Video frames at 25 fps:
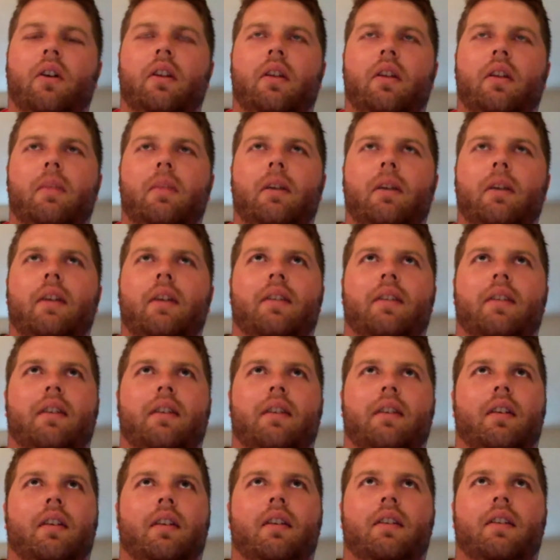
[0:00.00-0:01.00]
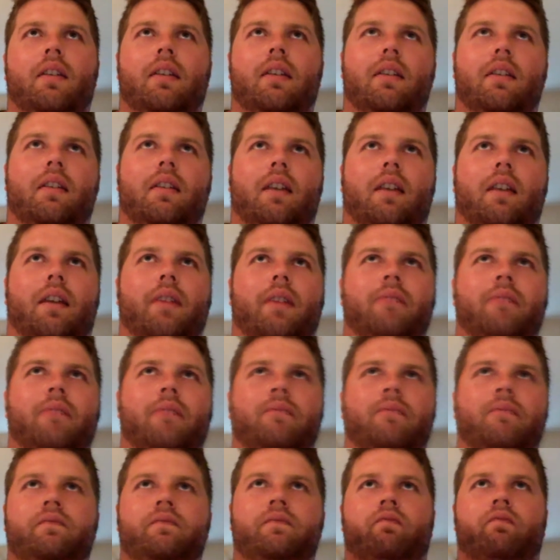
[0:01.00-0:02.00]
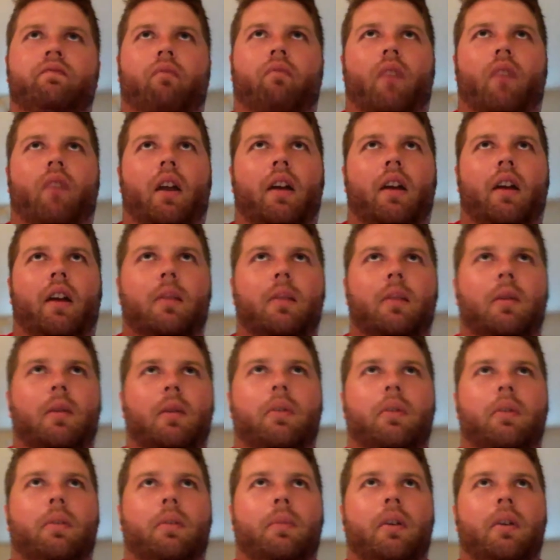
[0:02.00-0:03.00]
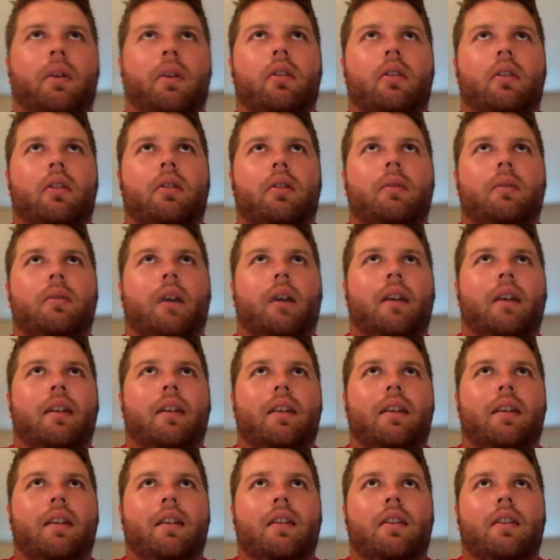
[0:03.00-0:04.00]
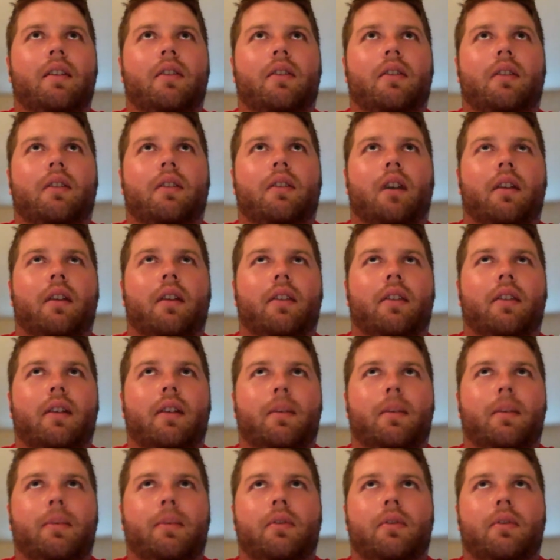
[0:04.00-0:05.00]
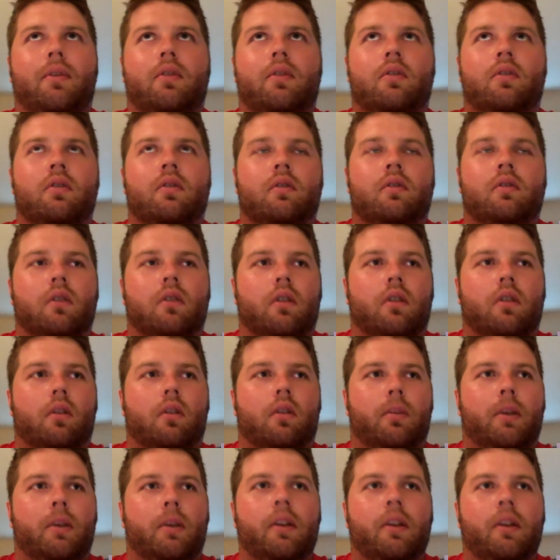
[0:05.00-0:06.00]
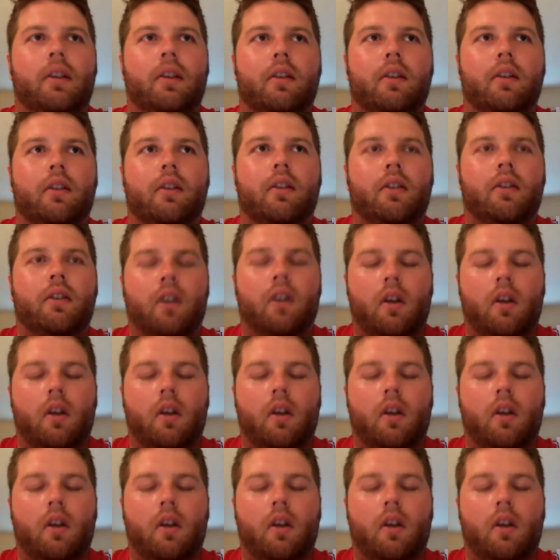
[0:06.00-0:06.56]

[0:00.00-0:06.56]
And the biggest thing is, is that I come up with beer ideas, concepts, opinions,